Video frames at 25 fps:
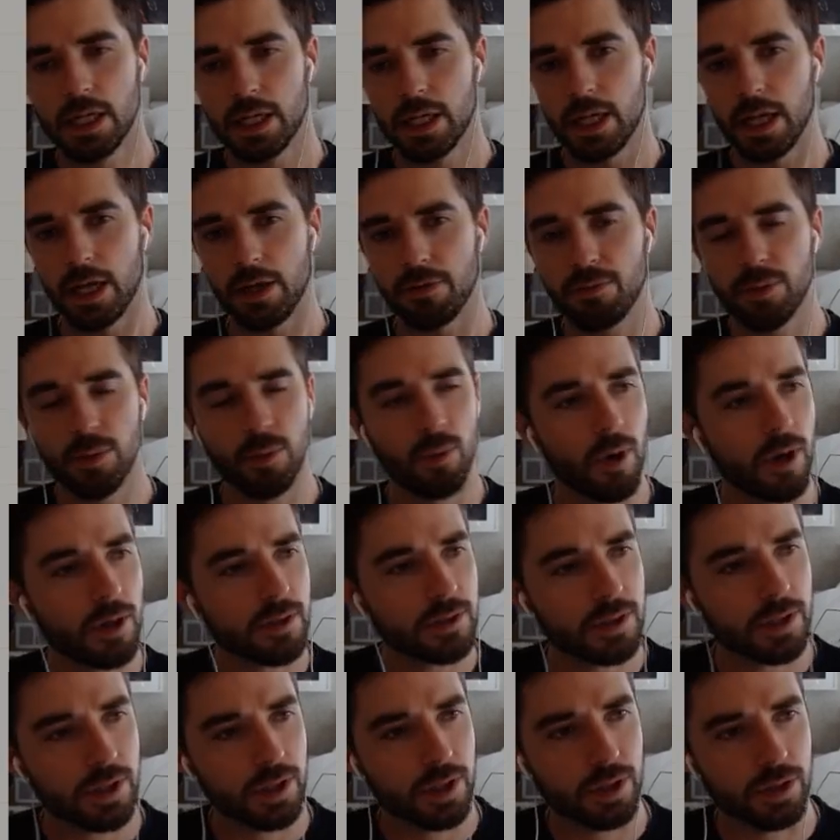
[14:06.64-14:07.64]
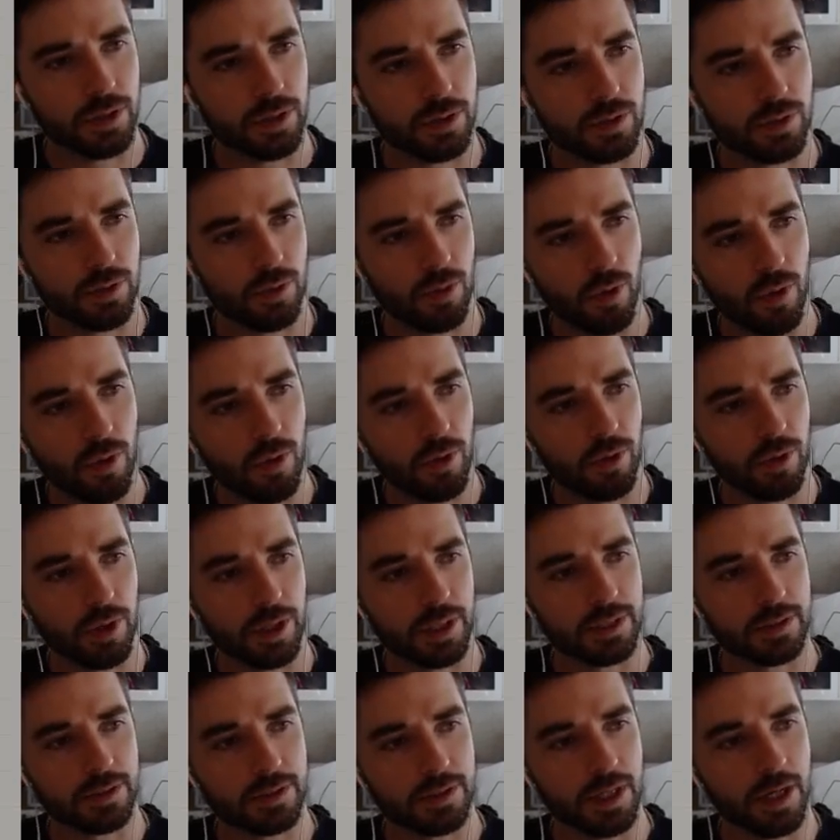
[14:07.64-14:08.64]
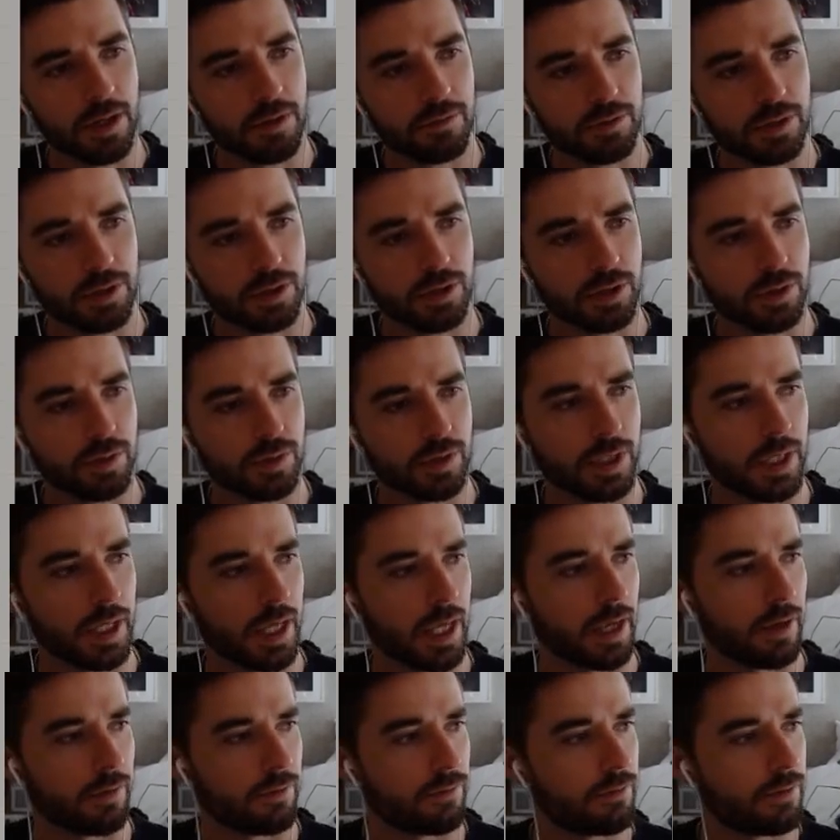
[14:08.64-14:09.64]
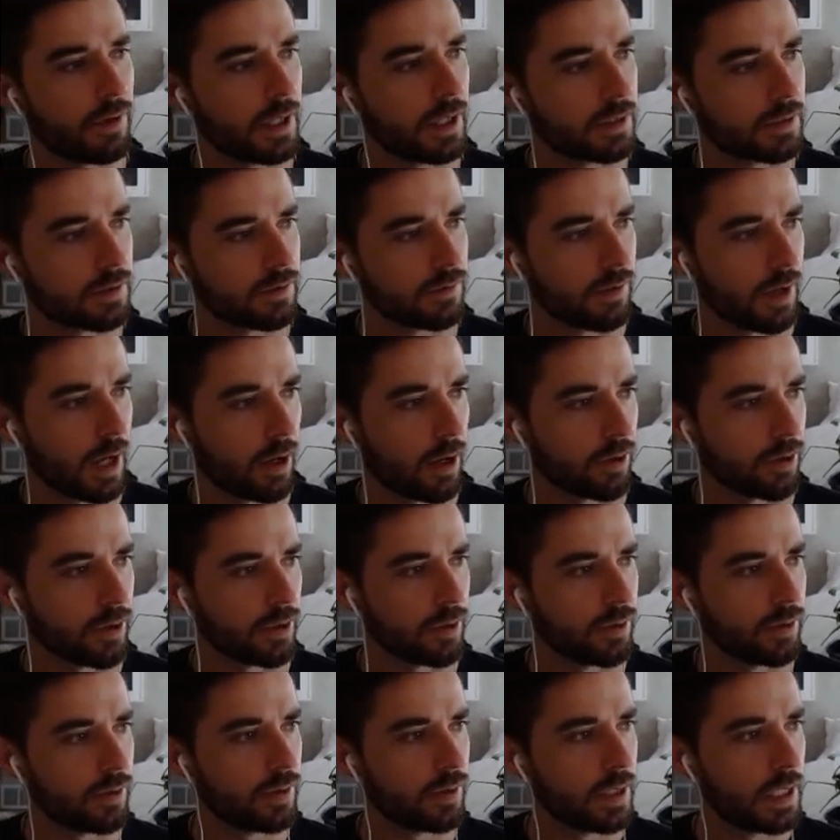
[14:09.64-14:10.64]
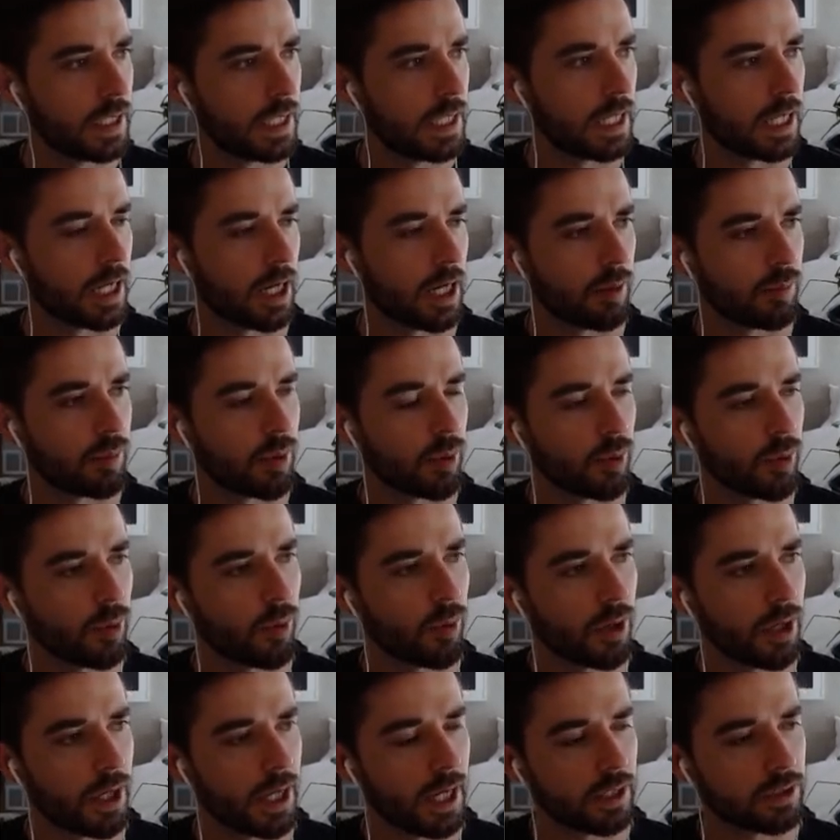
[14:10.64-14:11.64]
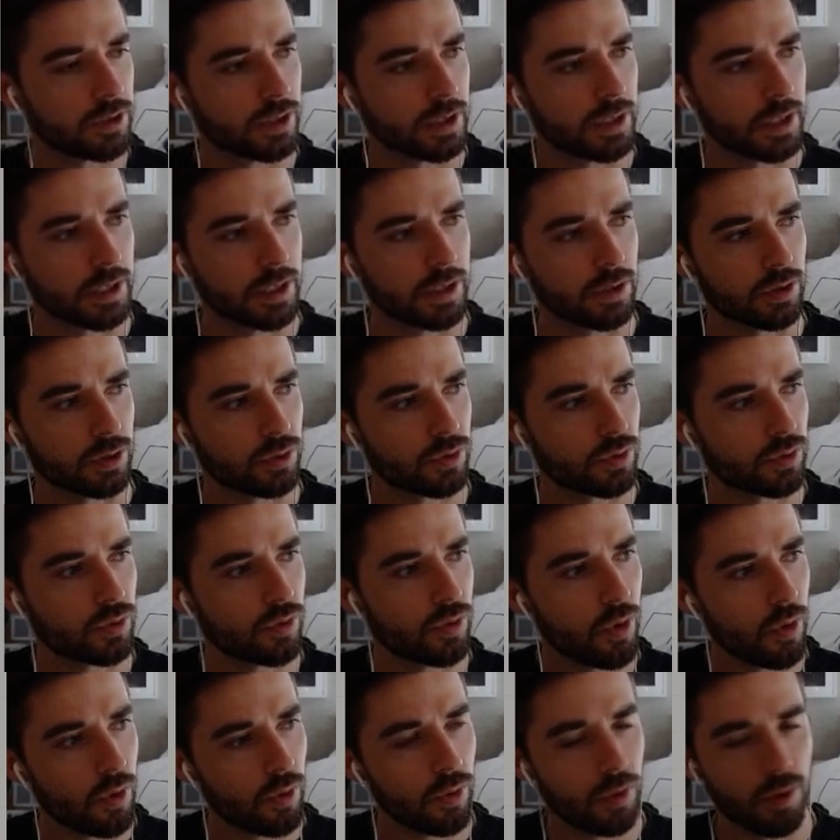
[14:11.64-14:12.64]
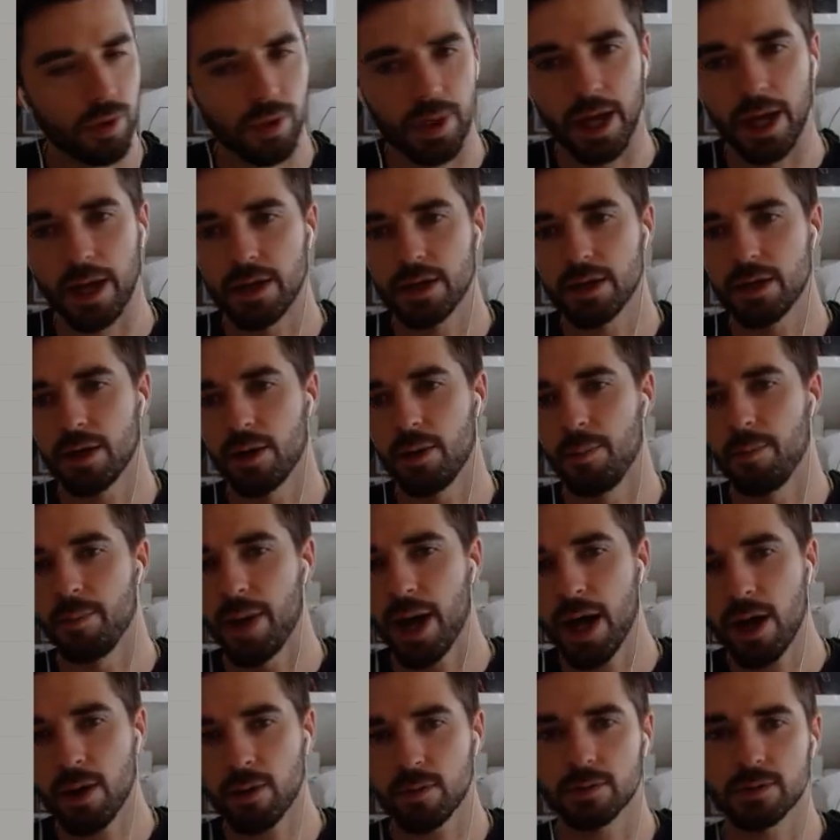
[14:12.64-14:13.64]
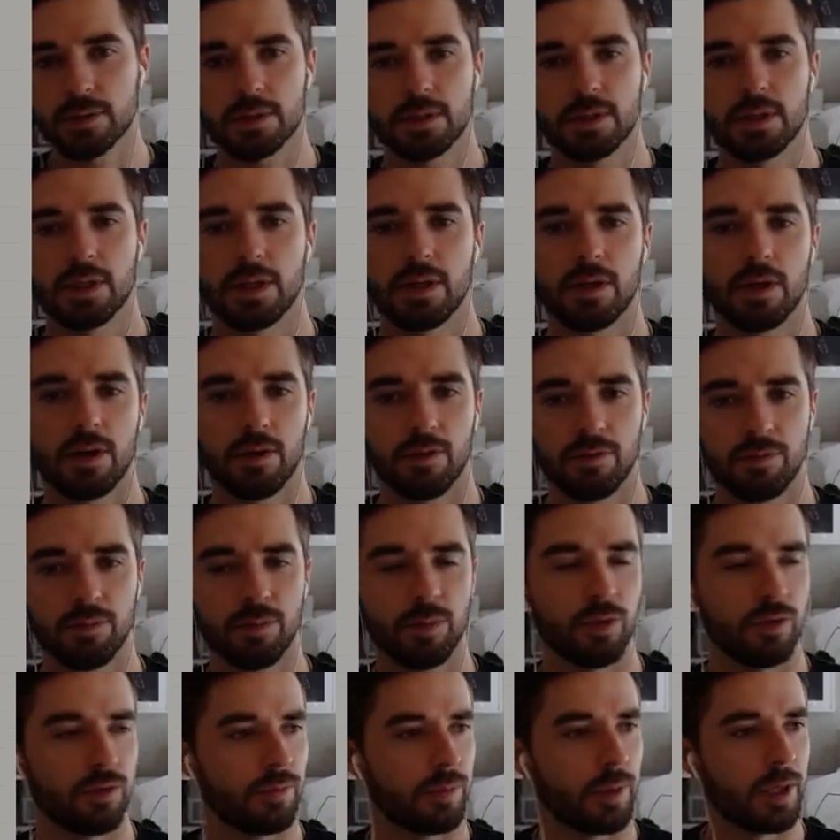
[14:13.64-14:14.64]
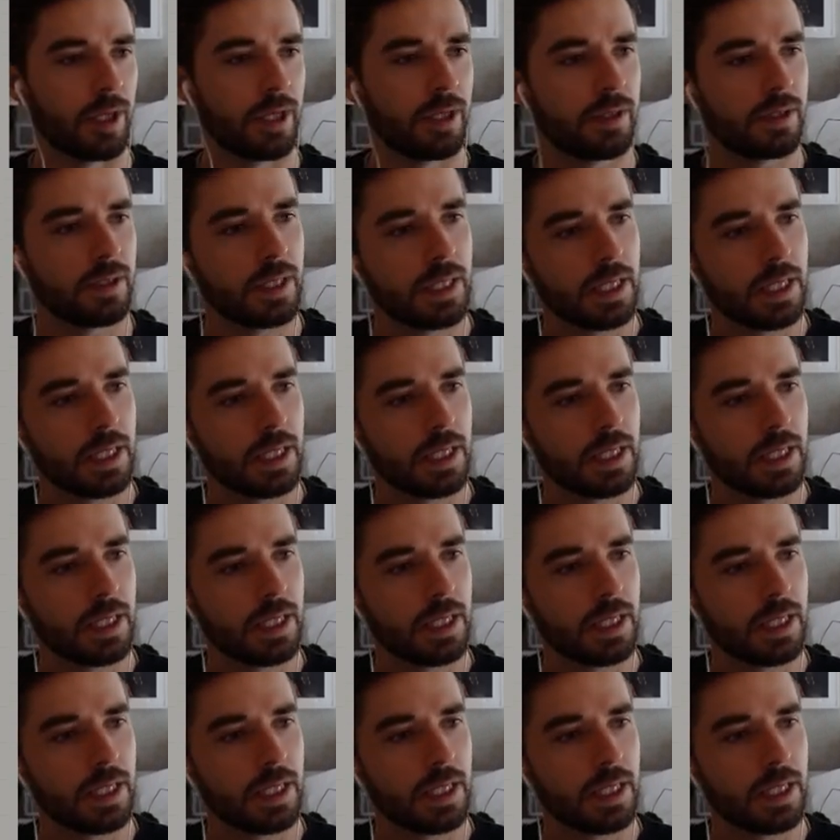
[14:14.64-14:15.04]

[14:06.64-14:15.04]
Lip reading: If we want to control, instead of just using a fixed value, but we want to actually control that amount of movement,